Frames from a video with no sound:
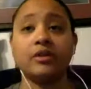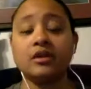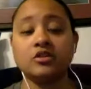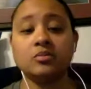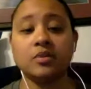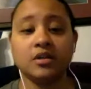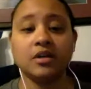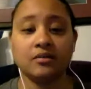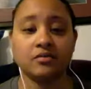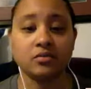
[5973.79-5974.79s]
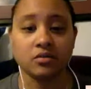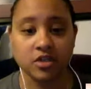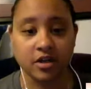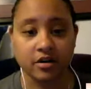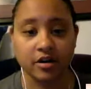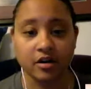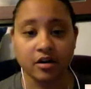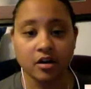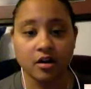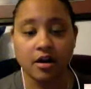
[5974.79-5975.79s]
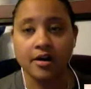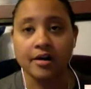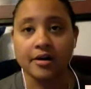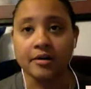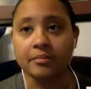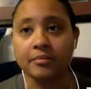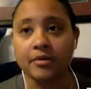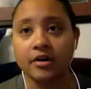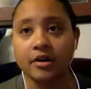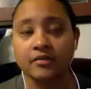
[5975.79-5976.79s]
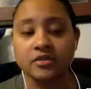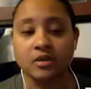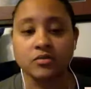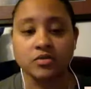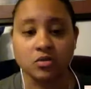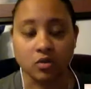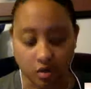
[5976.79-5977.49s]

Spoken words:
it should be to give to a charity of some sort.